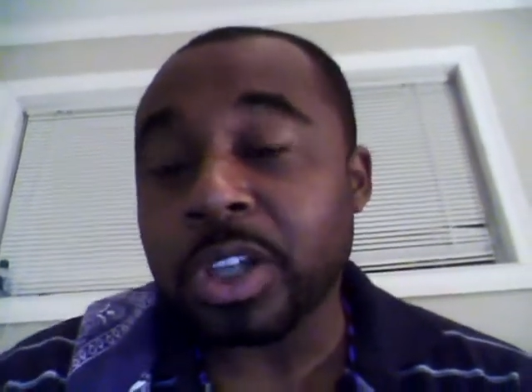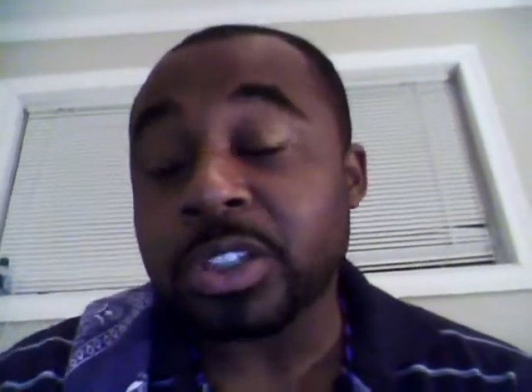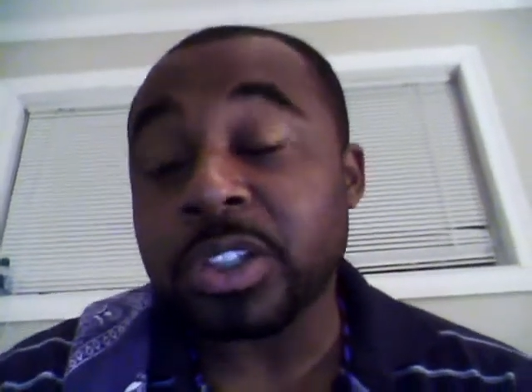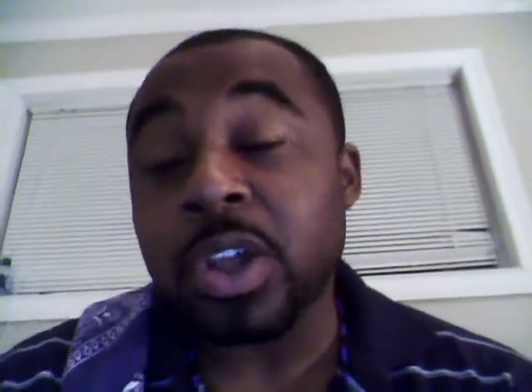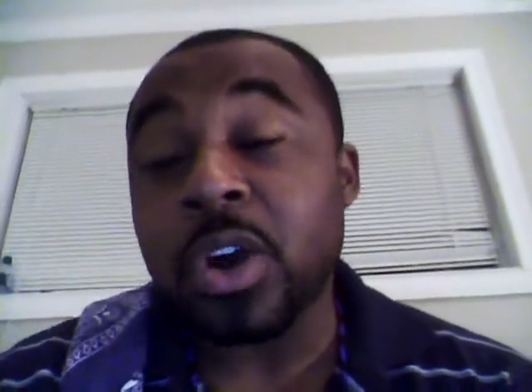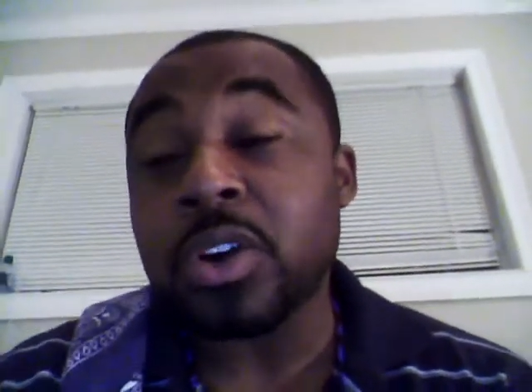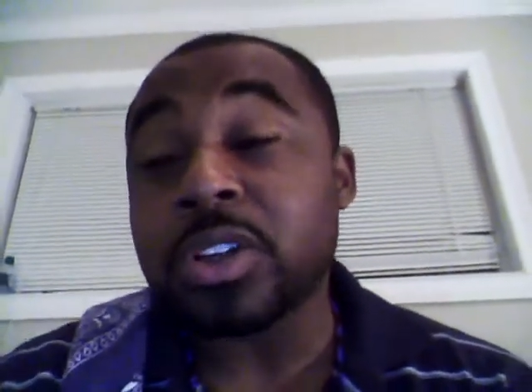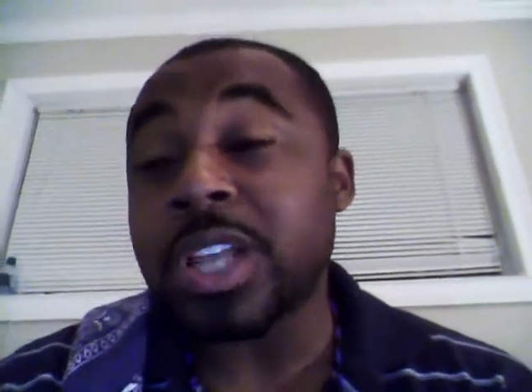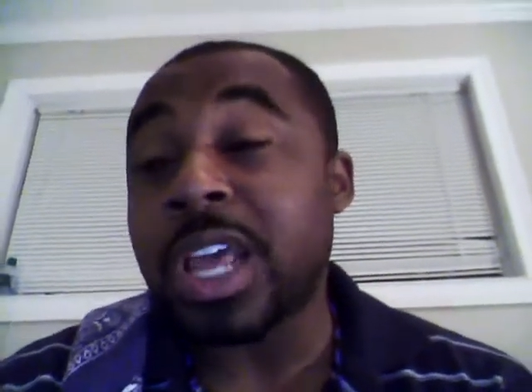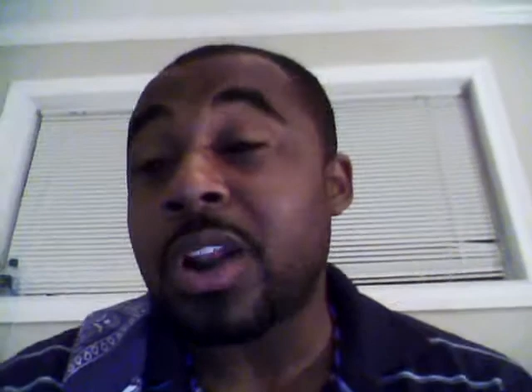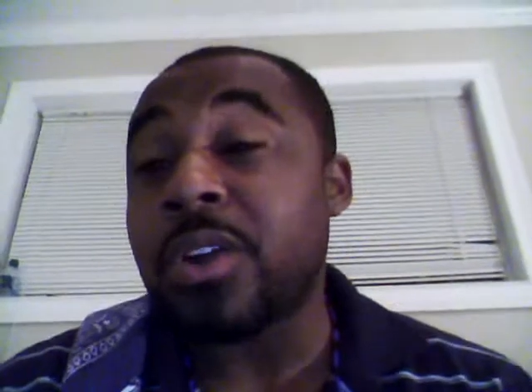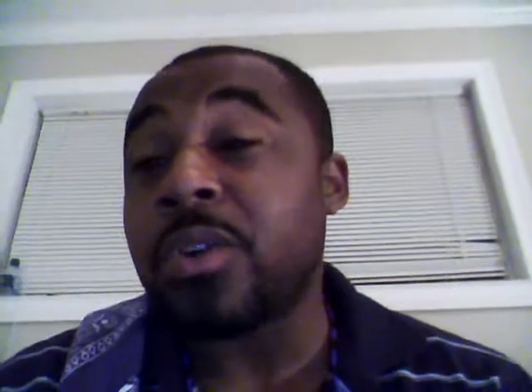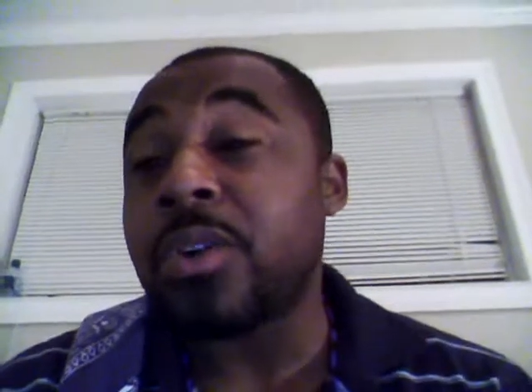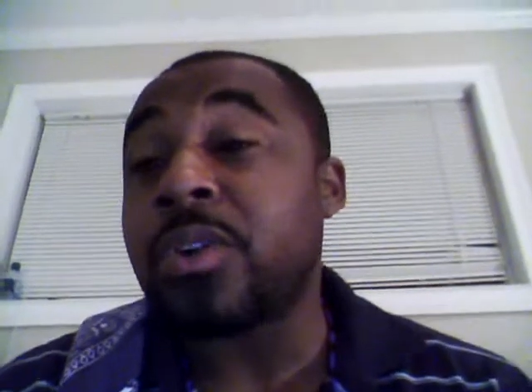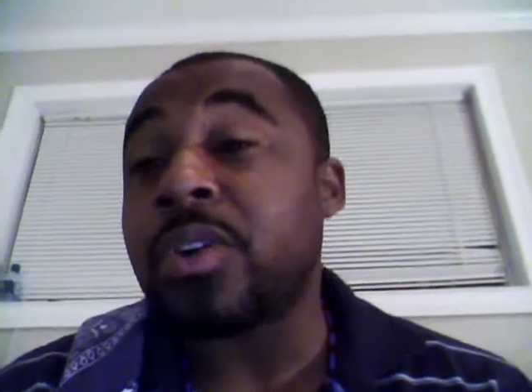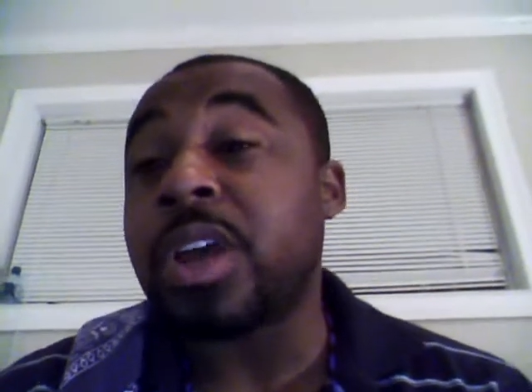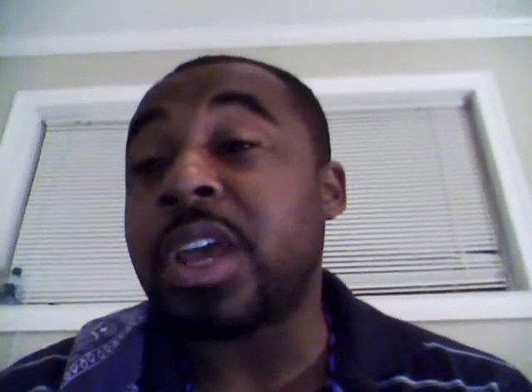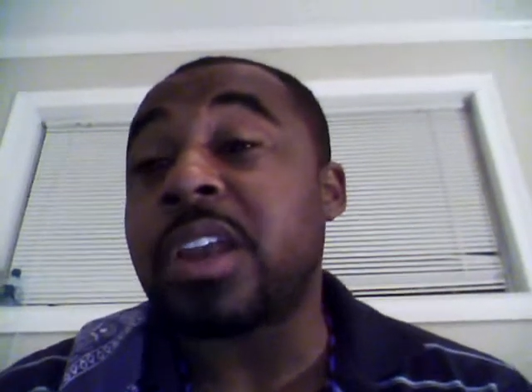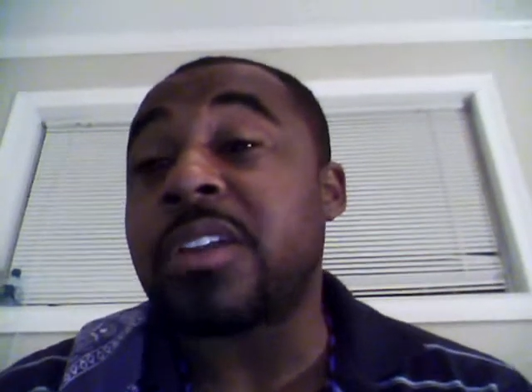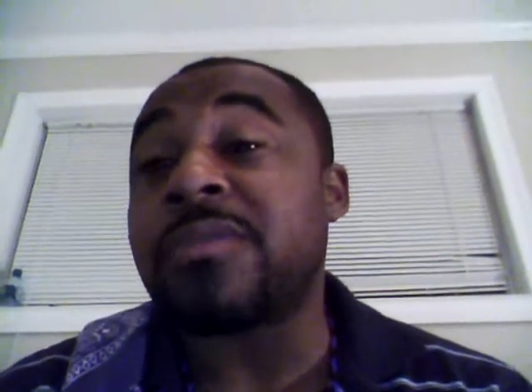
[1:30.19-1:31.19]
As long as I don't
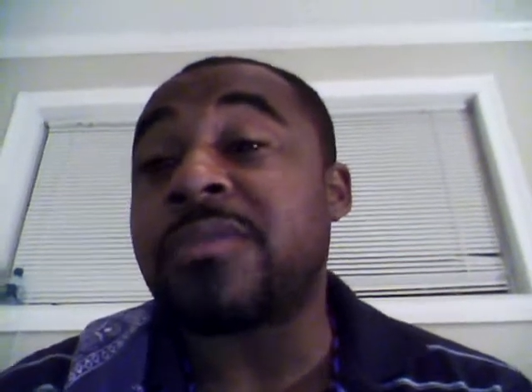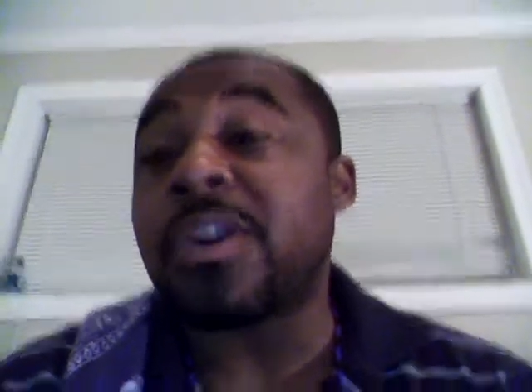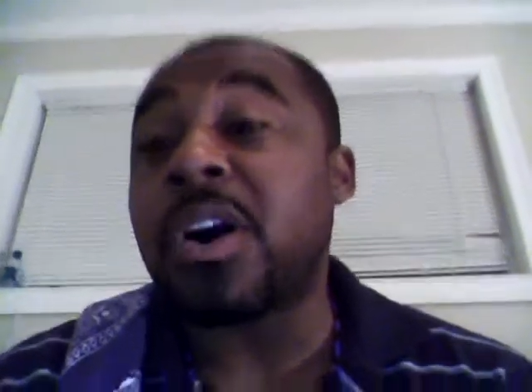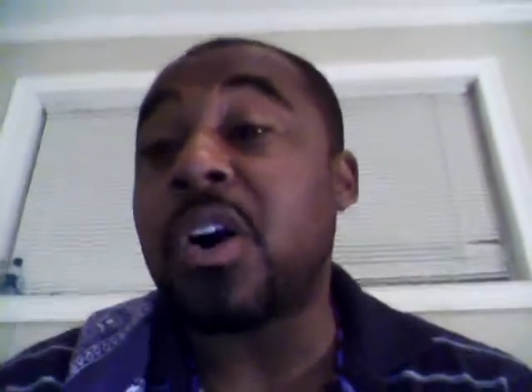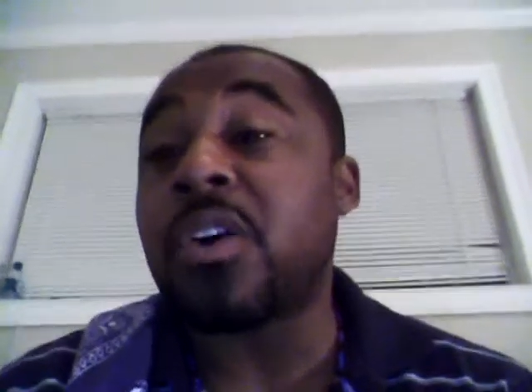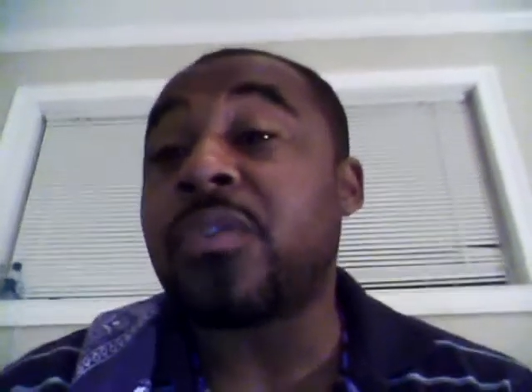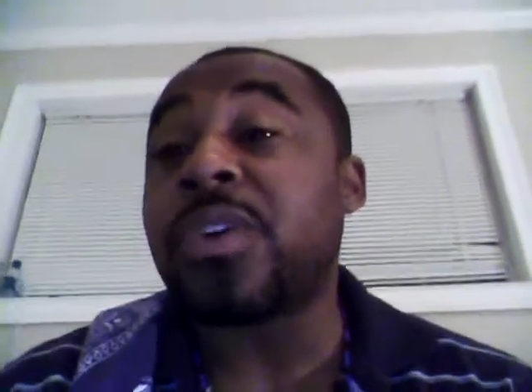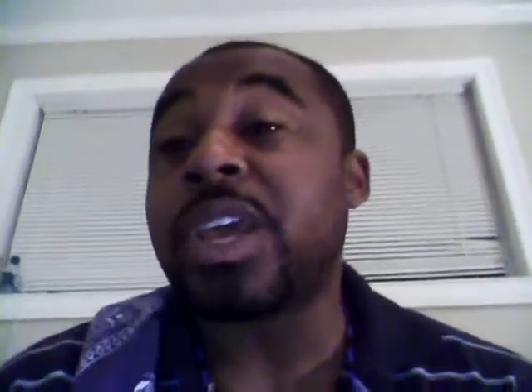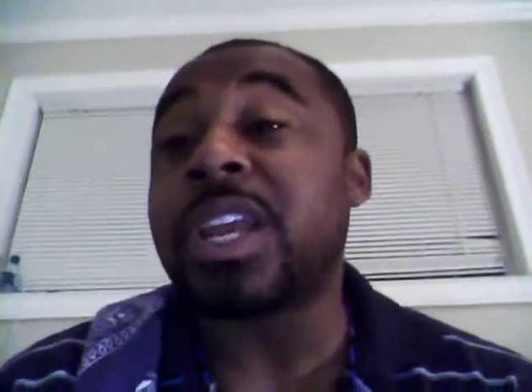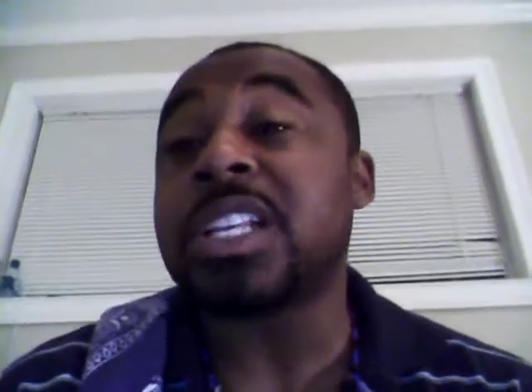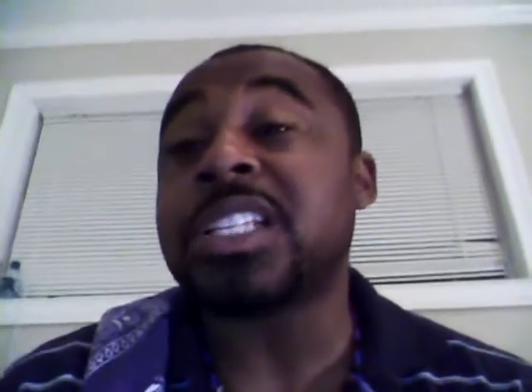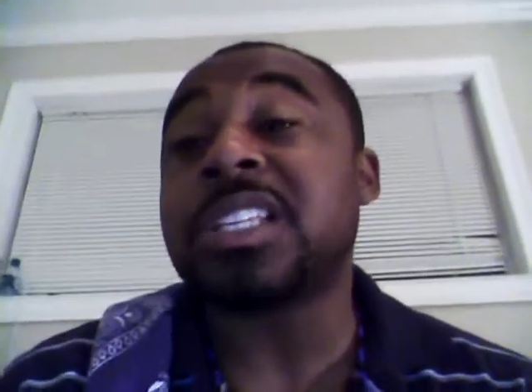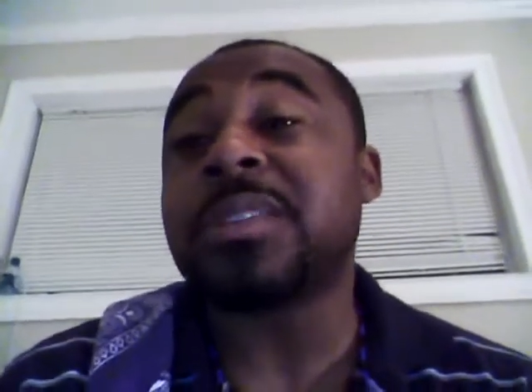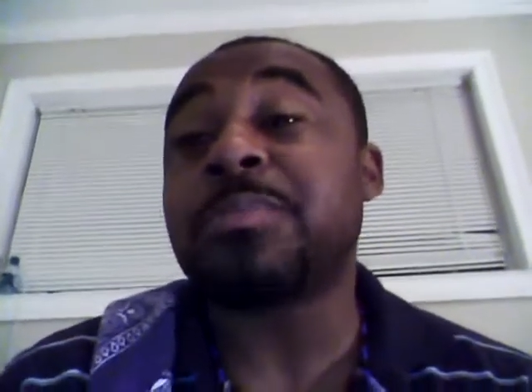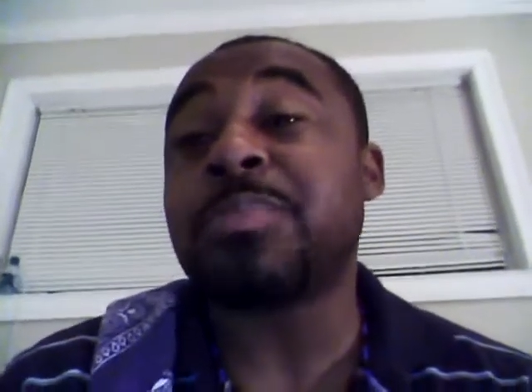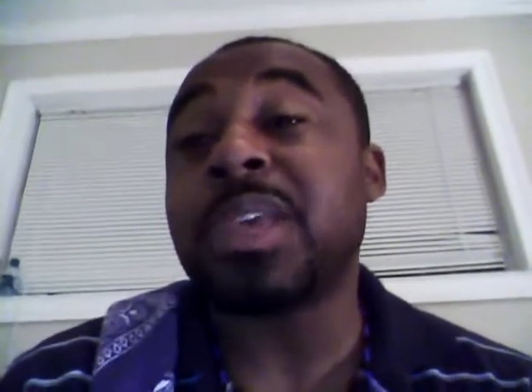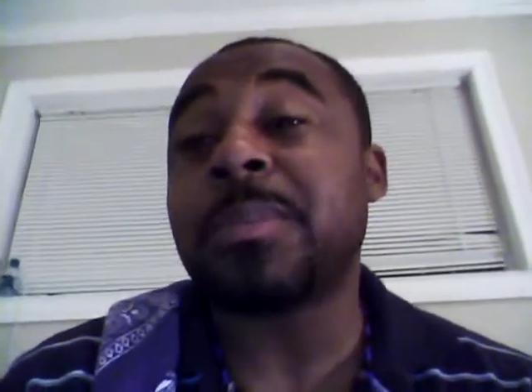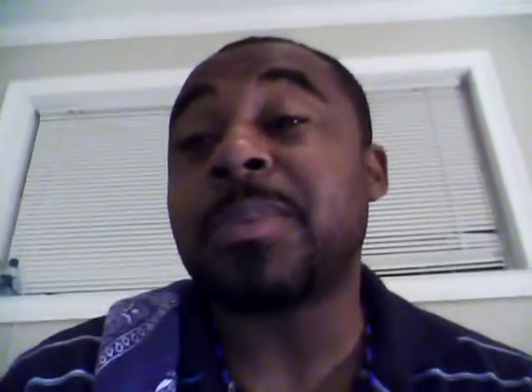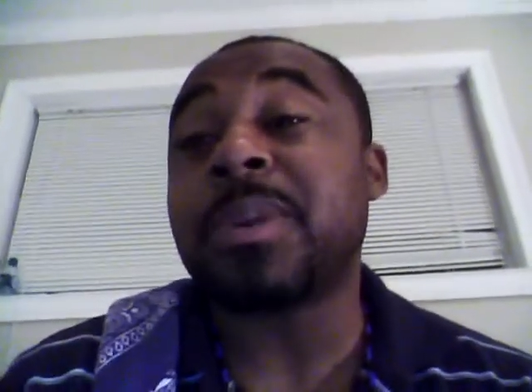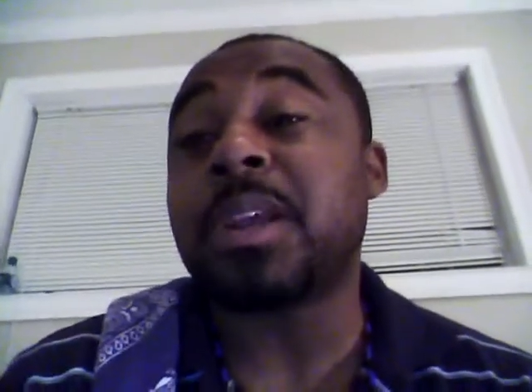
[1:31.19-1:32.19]
involve
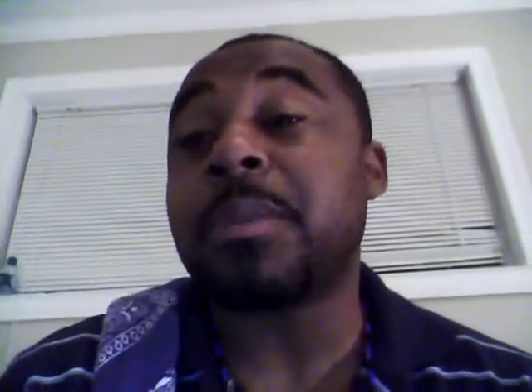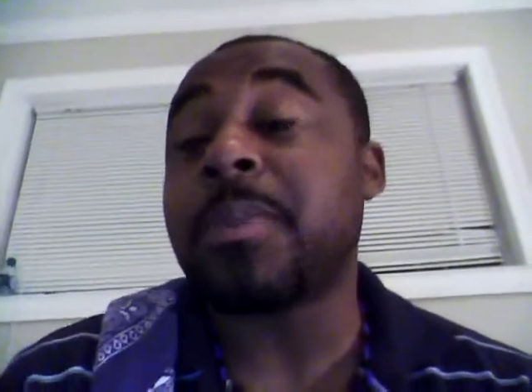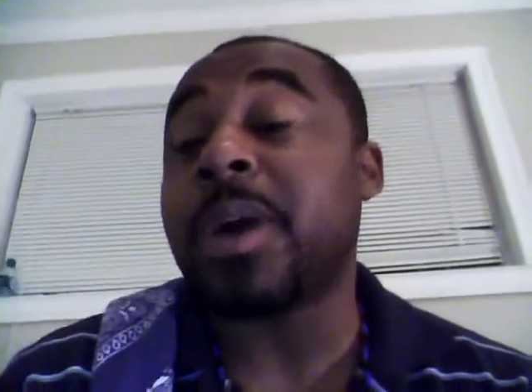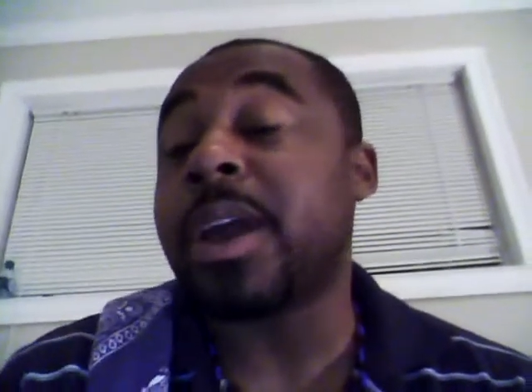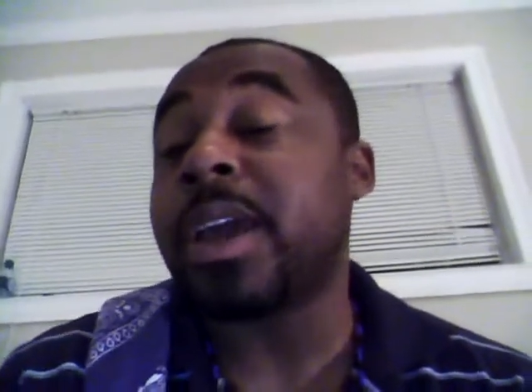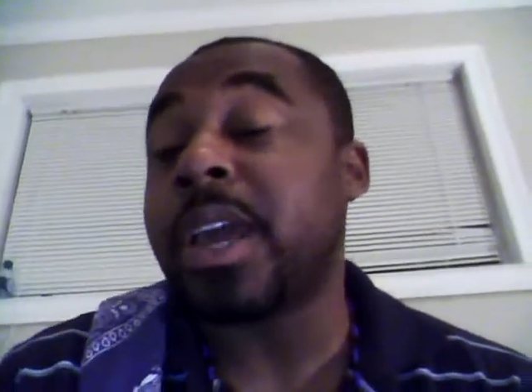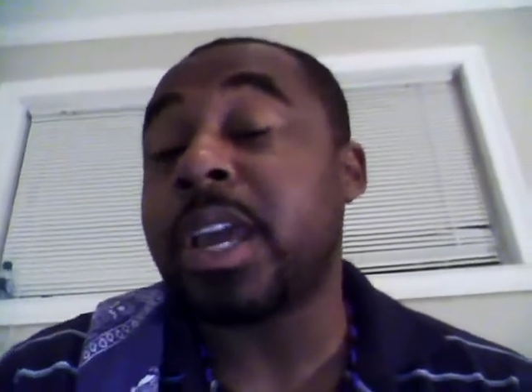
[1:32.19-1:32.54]
innocent people in my